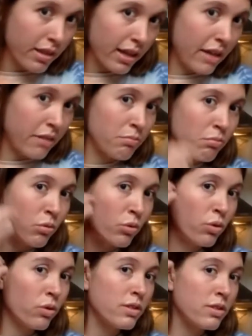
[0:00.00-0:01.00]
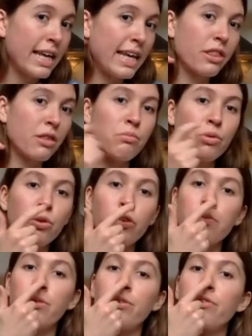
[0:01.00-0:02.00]
and more take the
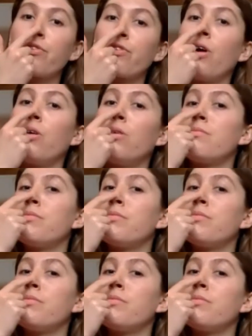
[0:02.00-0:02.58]
movement from the